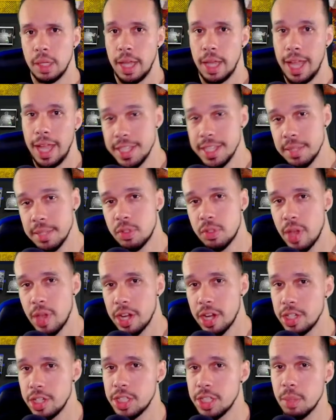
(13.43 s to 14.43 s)
and some
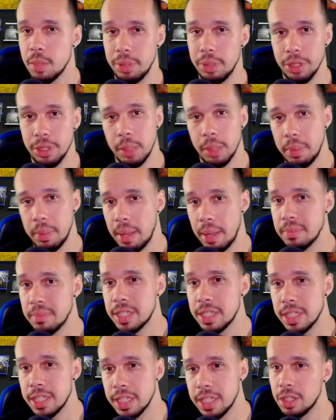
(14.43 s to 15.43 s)
strategies to build up
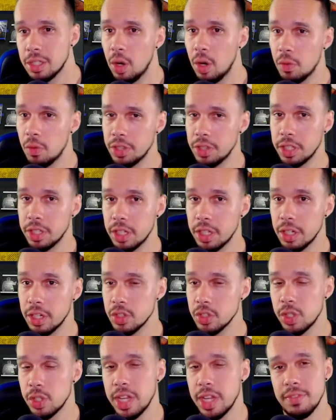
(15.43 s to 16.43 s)
MT over the year
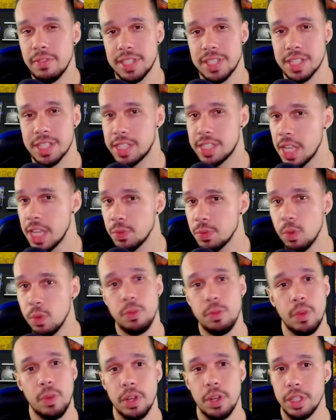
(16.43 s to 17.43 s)
so you can have a successful,
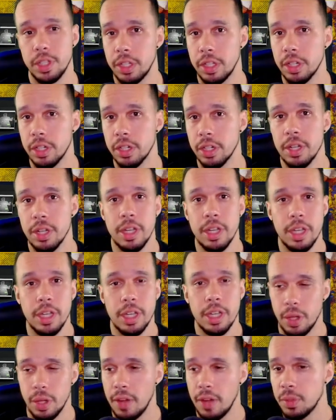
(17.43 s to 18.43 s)
fun year.
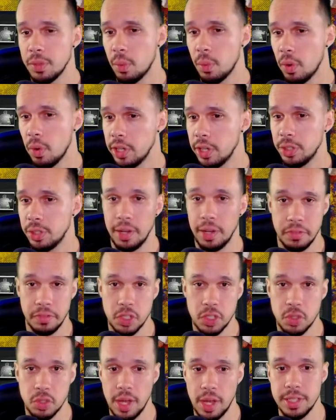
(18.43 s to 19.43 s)
Don't have to worry, don't have to
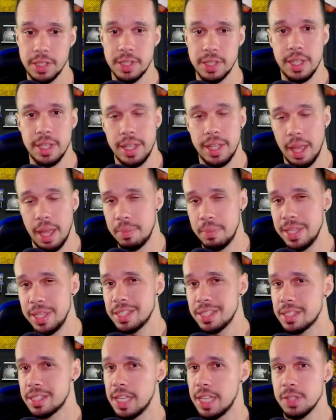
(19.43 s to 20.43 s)
stress, and be as
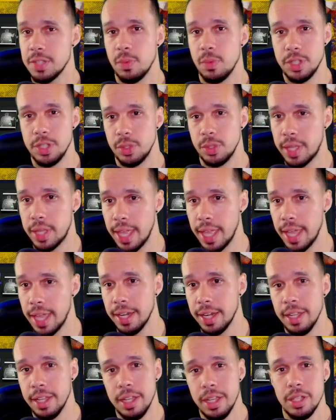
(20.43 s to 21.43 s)
successful as you
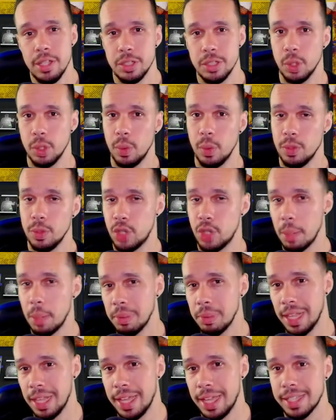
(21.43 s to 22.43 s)
can. So drop a
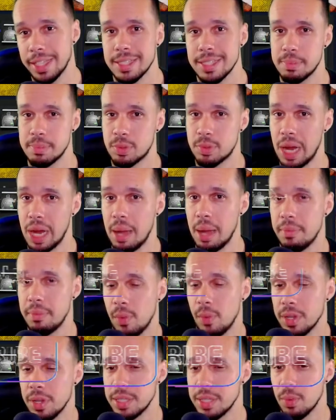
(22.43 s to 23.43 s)
like, subscribe if you
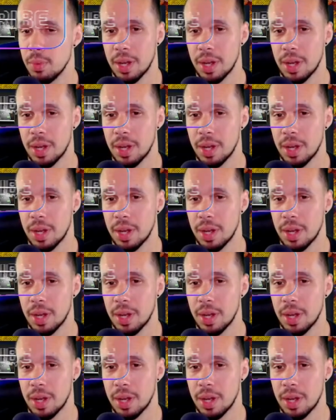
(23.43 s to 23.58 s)
want to see more